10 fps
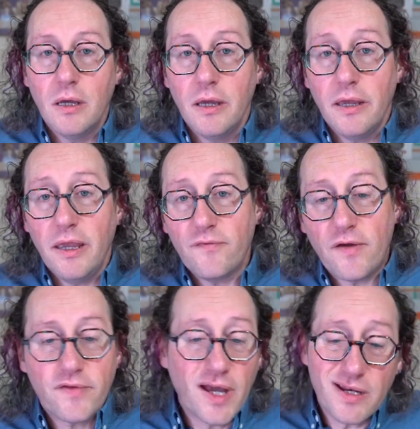if I've
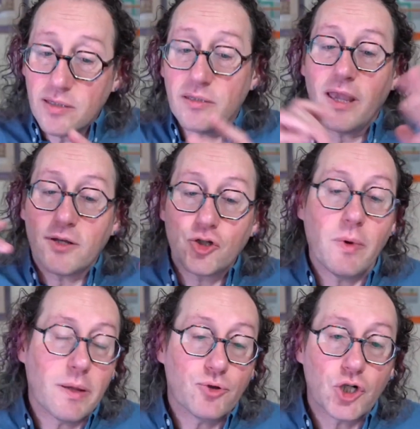got a sketch of my
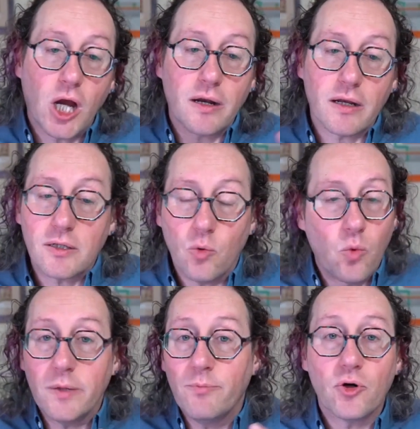product, a
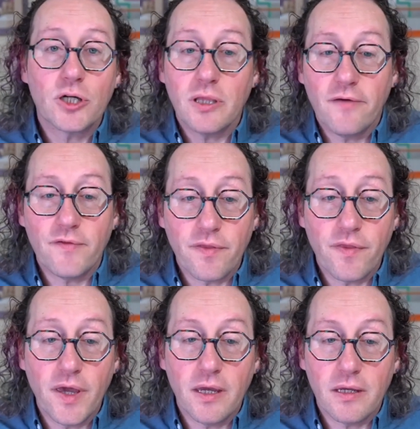whiteboard level
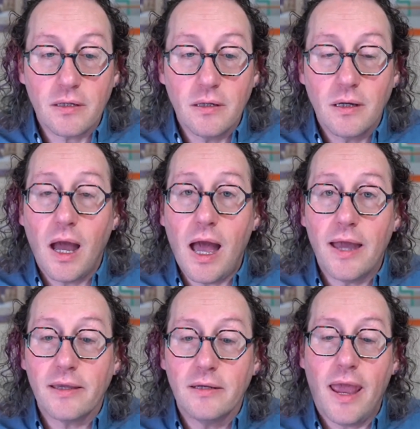thing, I
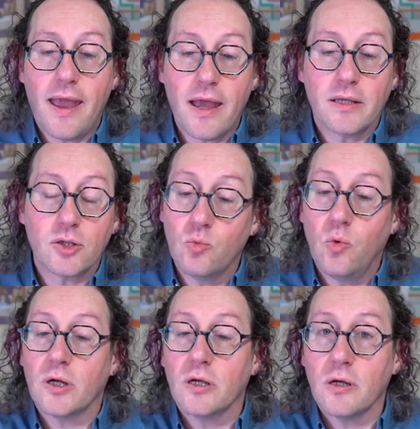can ask
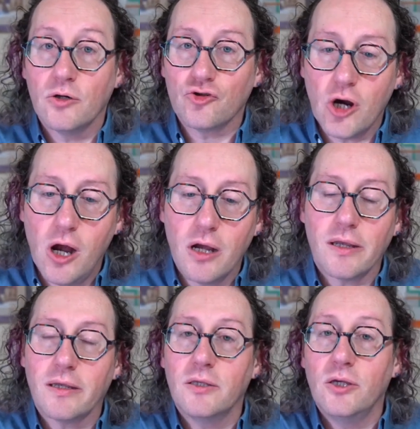what can go wrong. I
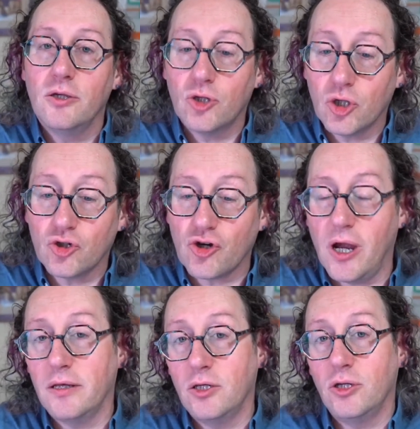can use
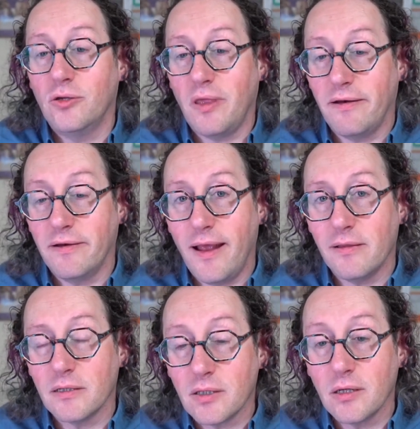Stride to do that
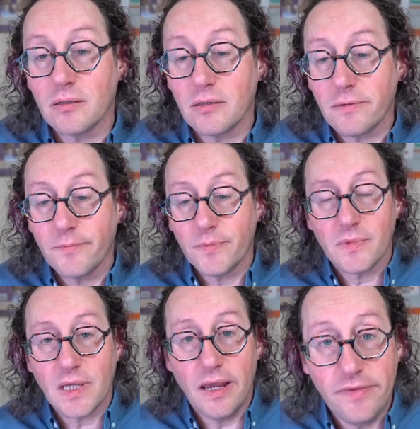analysis.
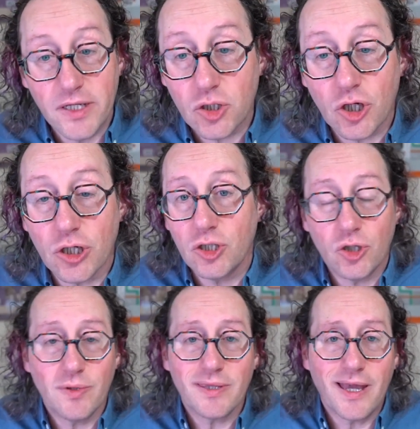And they started
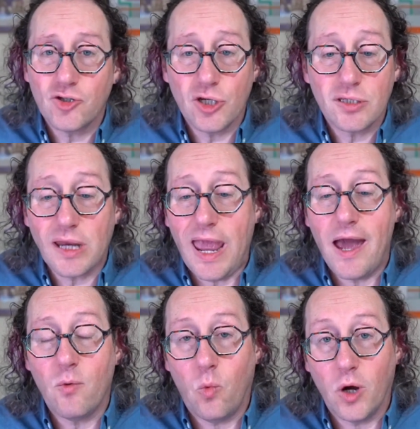doing that just
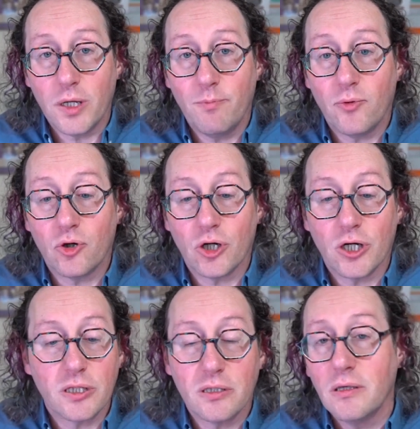at
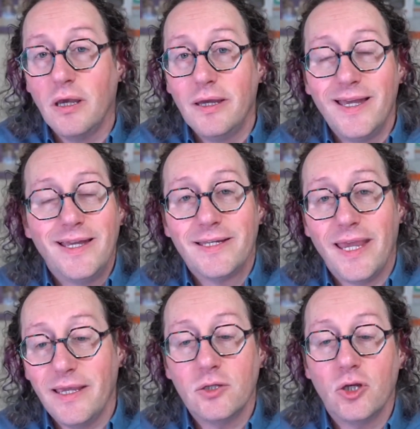whiteboards,
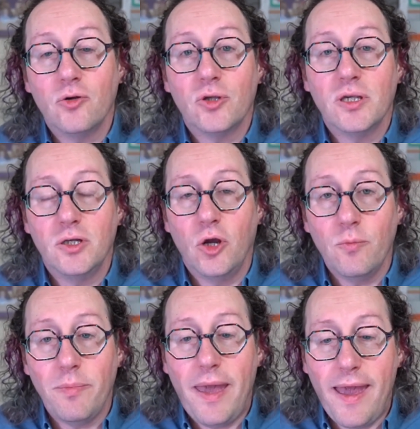taking notes in
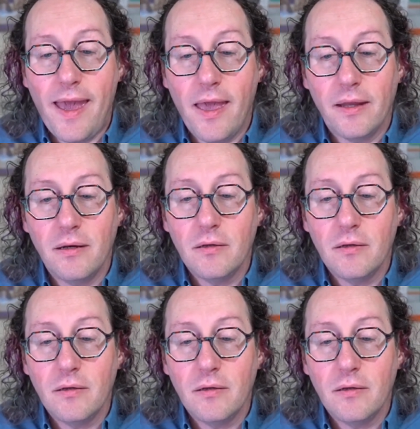Notepad,